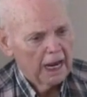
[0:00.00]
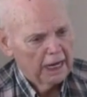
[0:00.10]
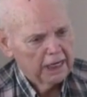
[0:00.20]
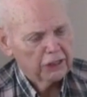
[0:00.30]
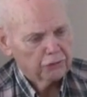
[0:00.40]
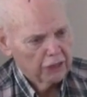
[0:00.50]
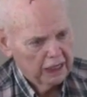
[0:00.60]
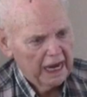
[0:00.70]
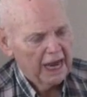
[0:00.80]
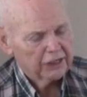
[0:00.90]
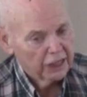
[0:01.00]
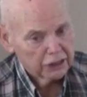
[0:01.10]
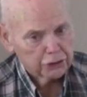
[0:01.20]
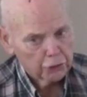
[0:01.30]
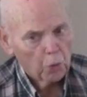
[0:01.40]
and he had
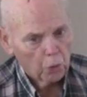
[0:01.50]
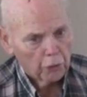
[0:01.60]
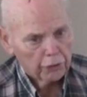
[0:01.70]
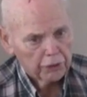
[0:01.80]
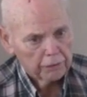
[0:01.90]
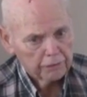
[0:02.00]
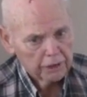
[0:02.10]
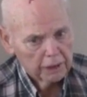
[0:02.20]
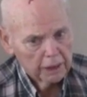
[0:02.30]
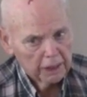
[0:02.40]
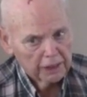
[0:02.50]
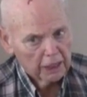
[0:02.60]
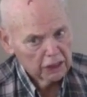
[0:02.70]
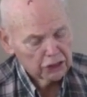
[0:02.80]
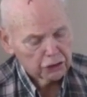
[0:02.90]
that sword. Mm-hmm.
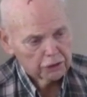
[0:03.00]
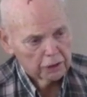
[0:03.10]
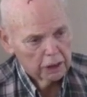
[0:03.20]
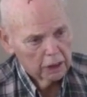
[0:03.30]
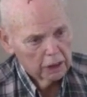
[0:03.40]
Now, listen.